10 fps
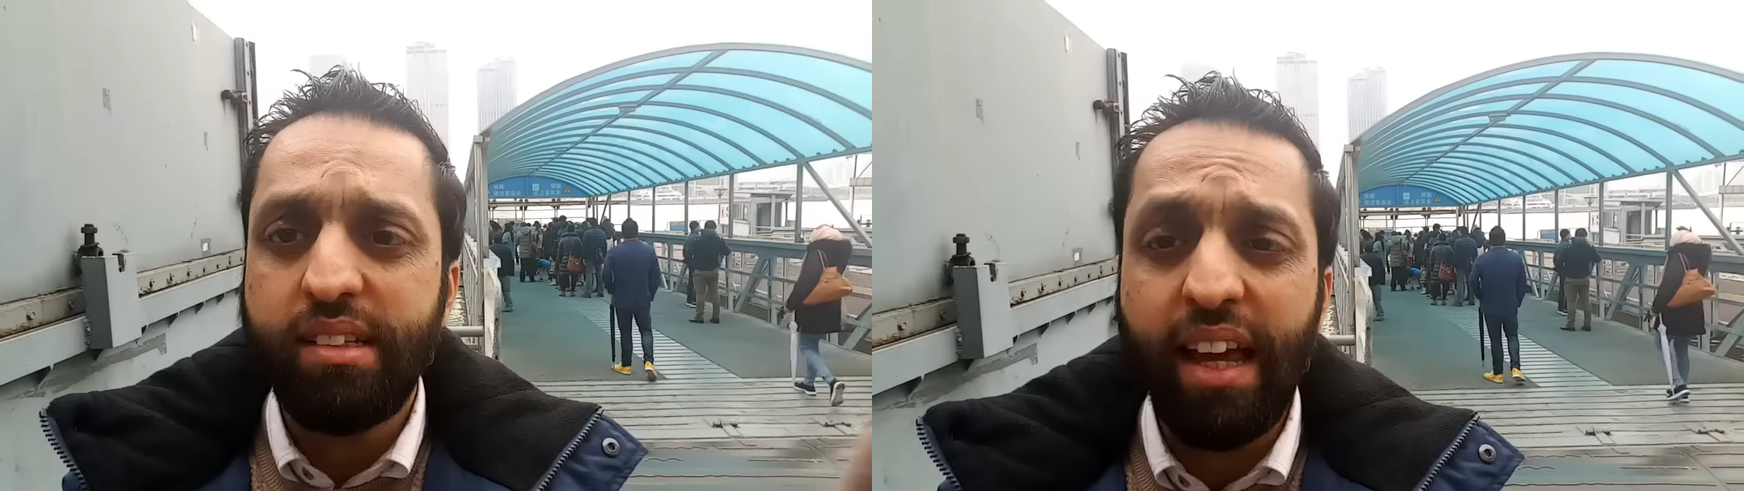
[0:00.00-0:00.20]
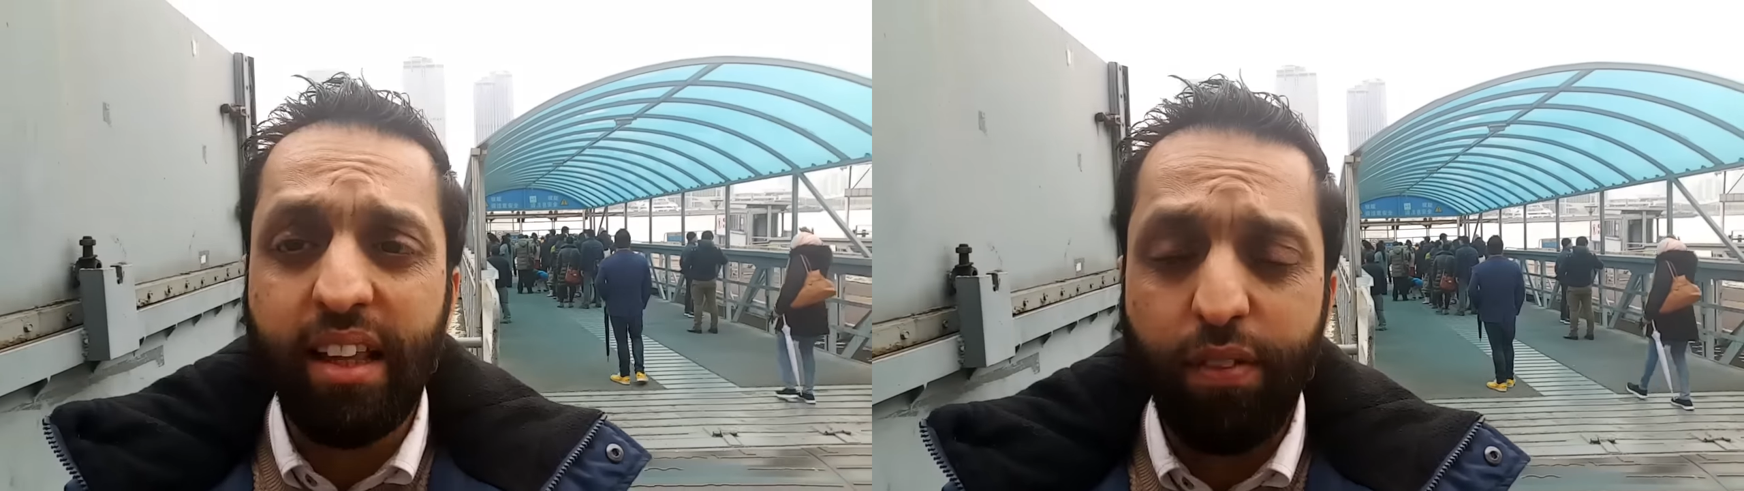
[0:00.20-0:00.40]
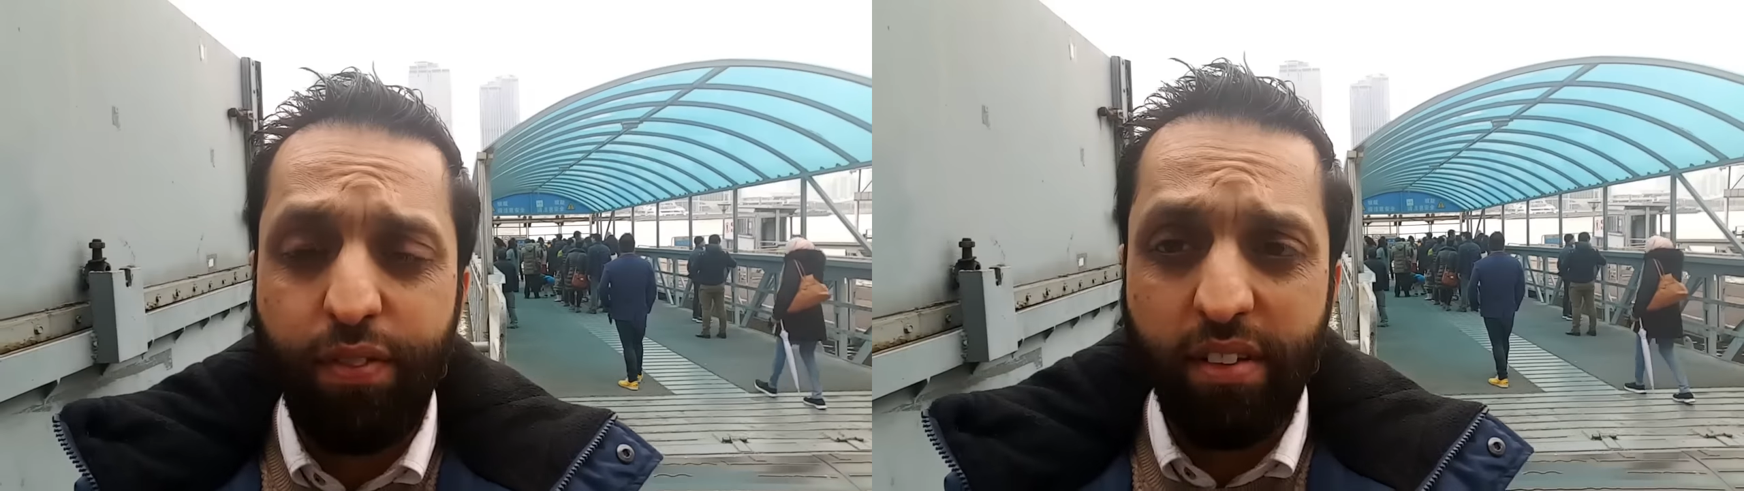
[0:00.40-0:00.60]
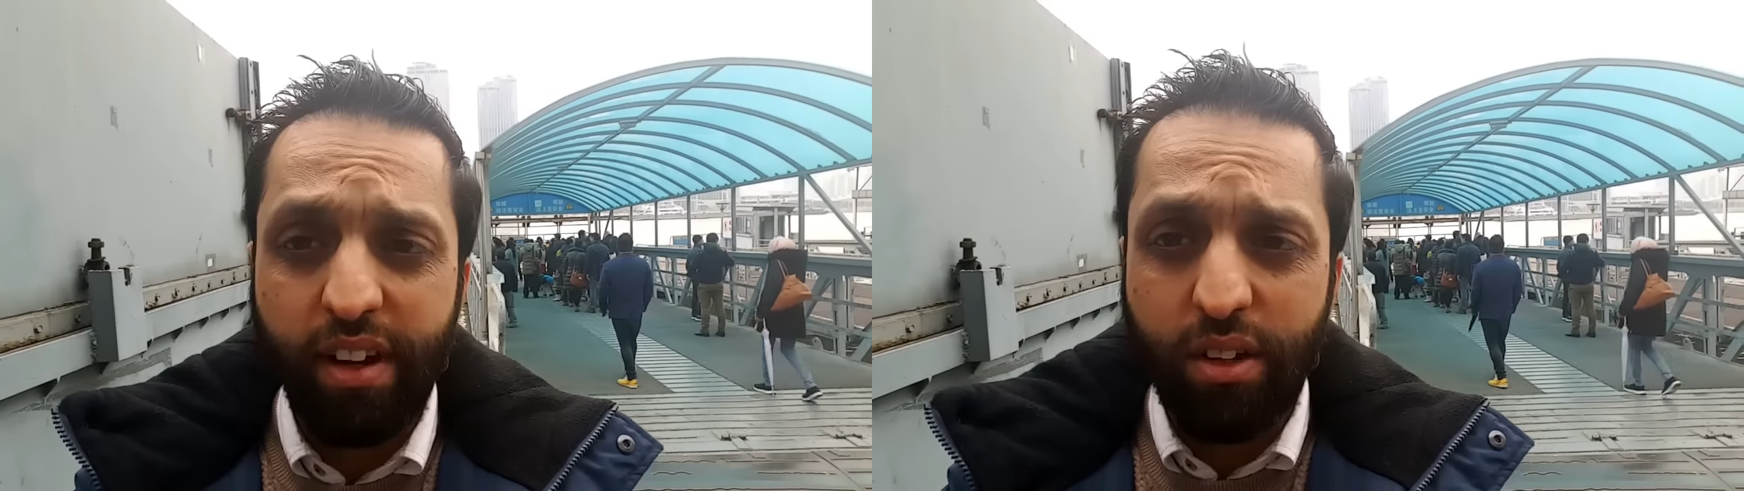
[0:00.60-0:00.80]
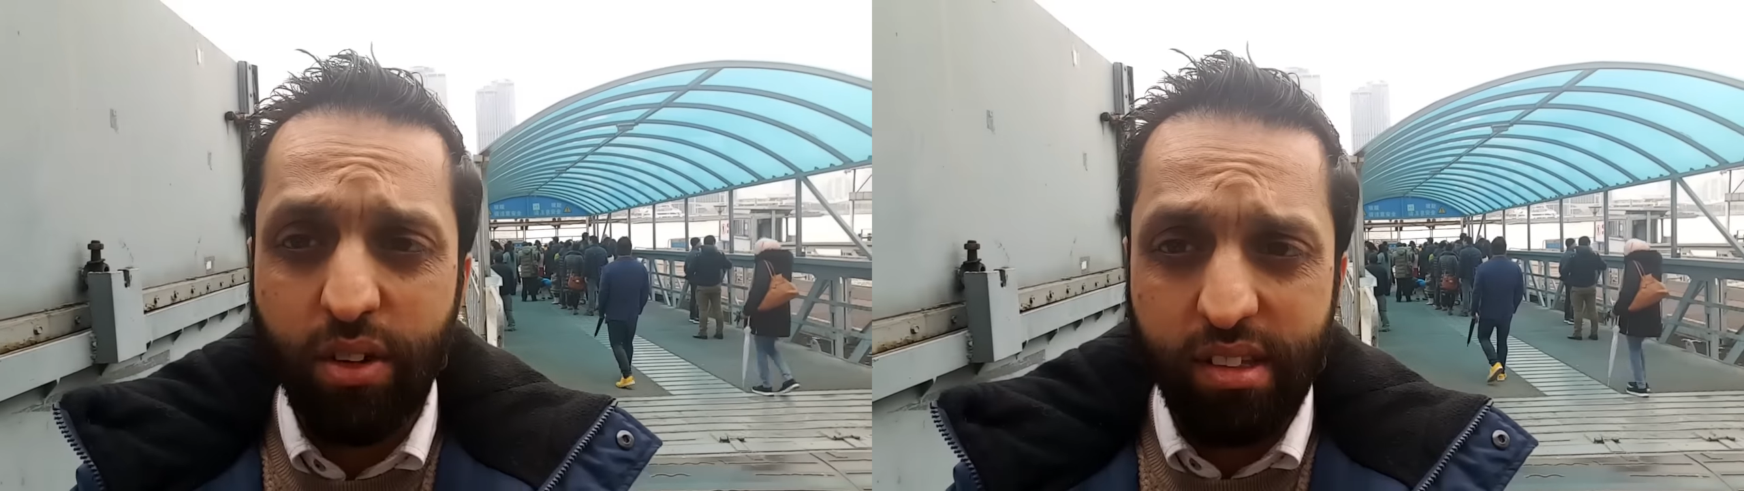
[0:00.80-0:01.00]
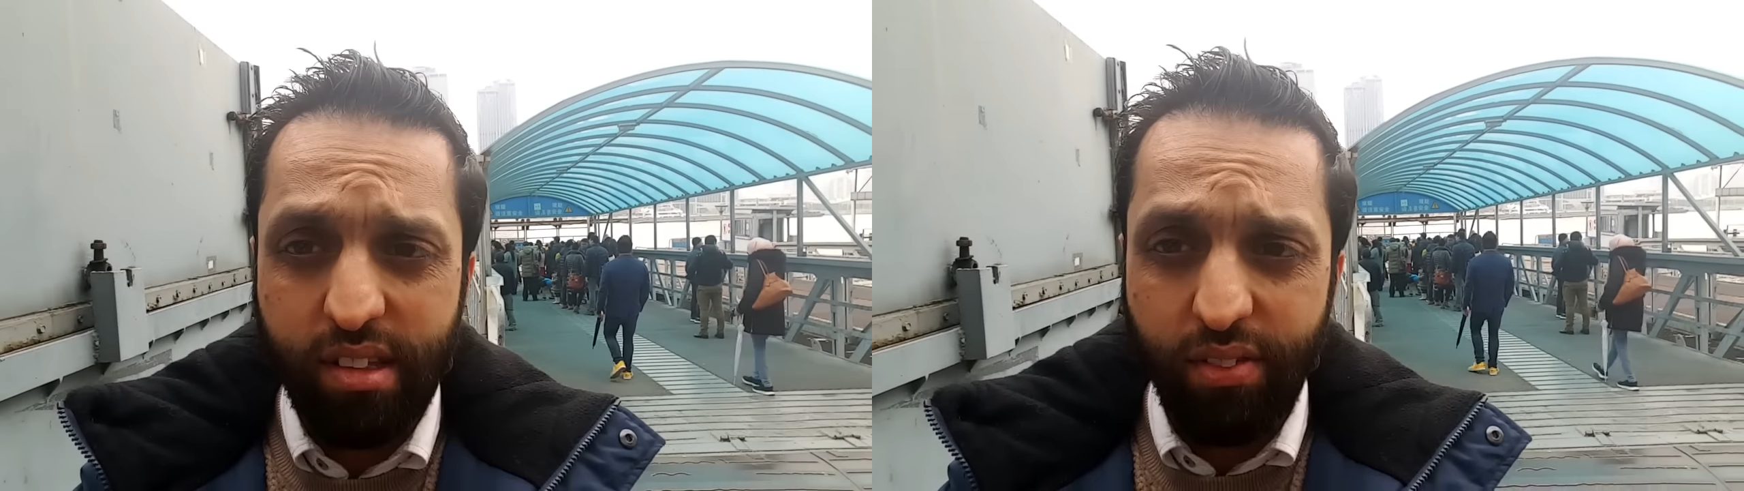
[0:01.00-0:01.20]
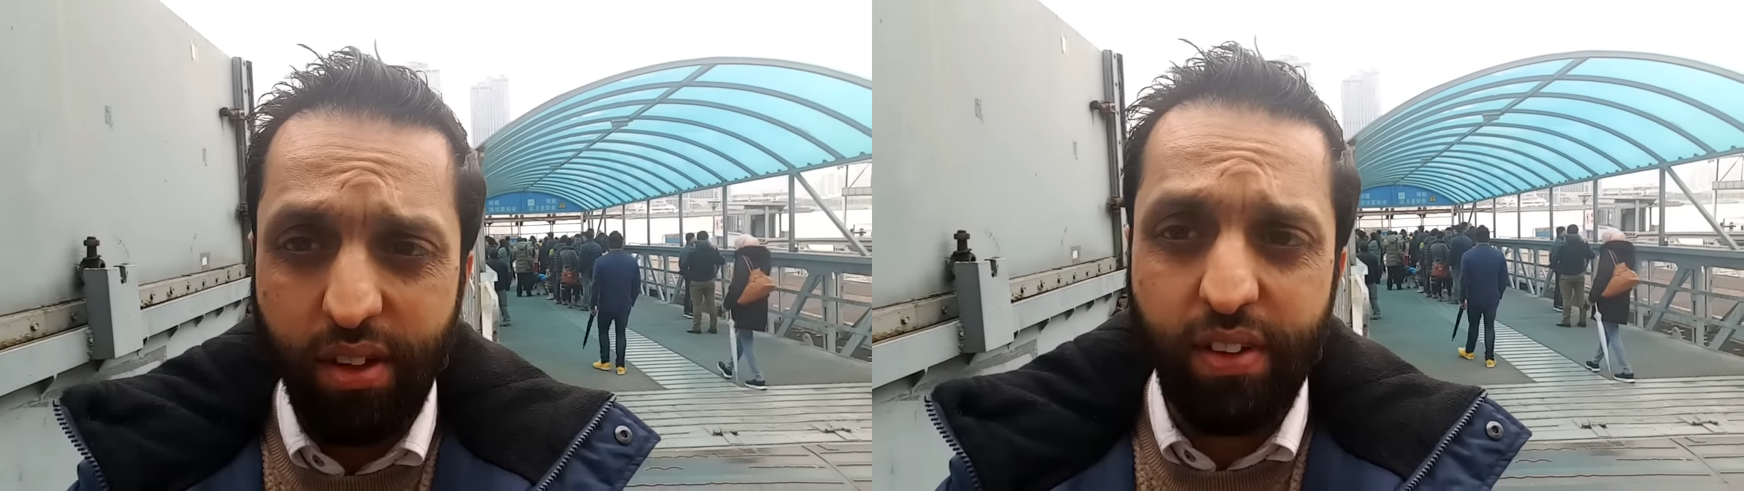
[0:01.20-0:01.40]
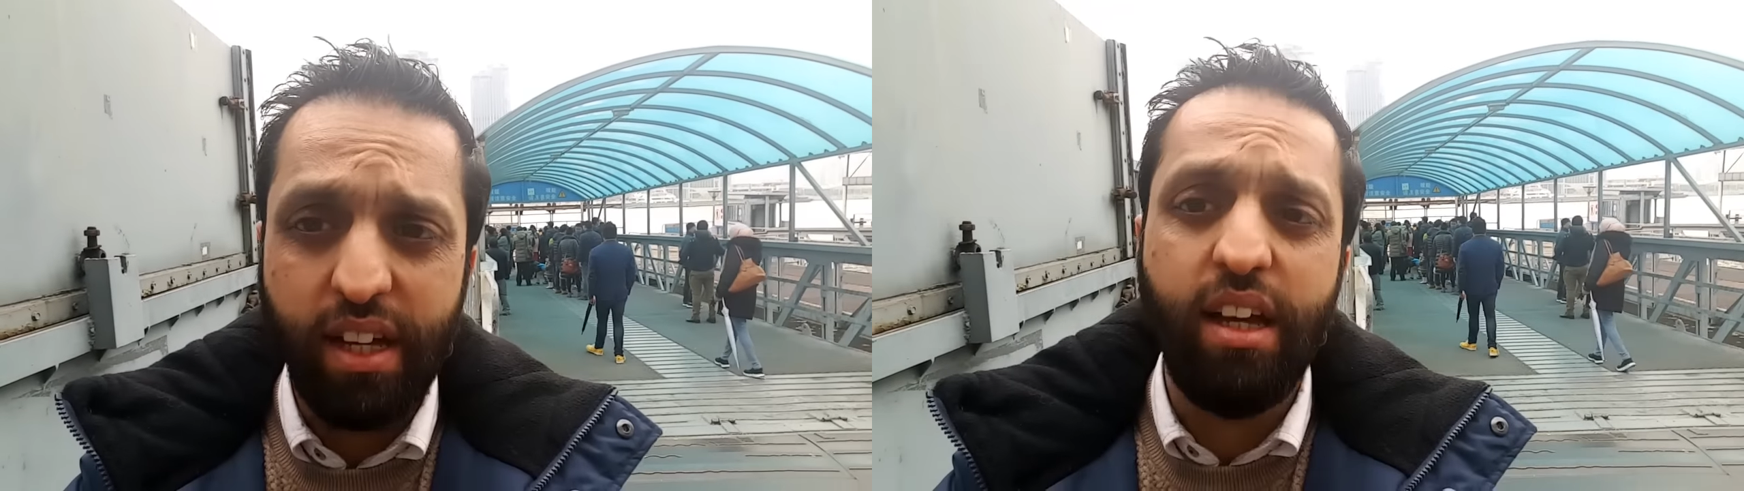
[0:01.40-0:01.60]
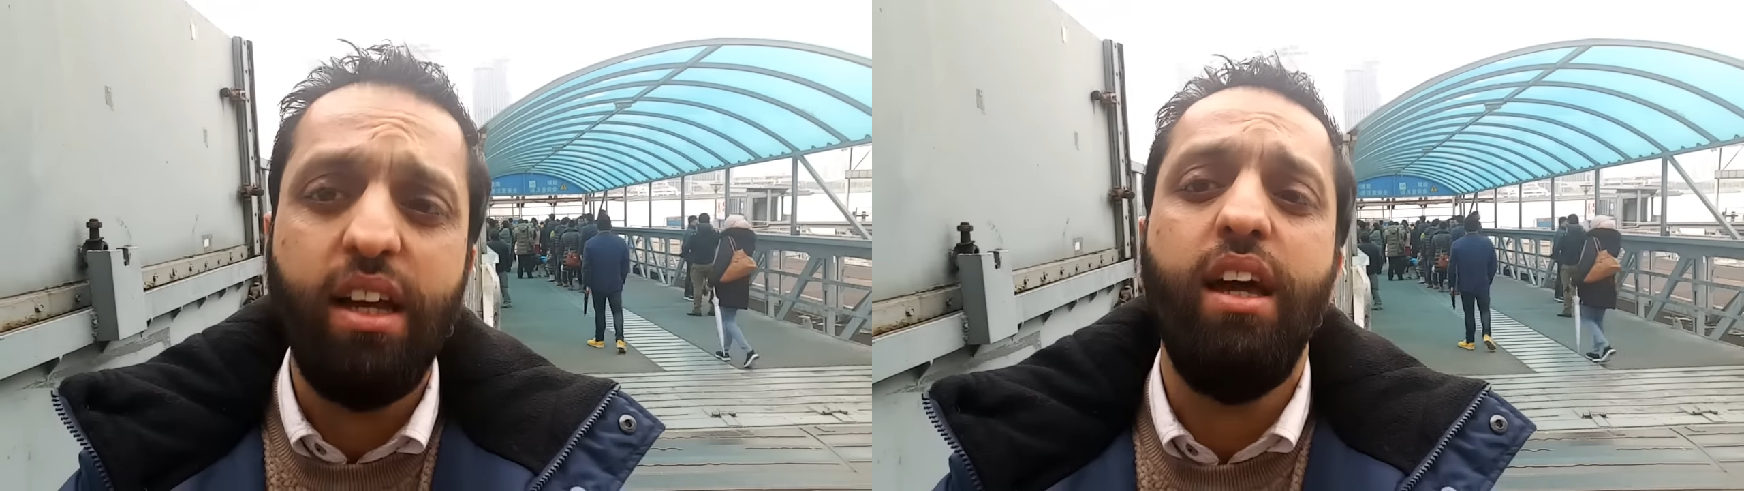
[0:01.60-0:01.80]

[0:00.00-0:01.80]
Take the ferry across the river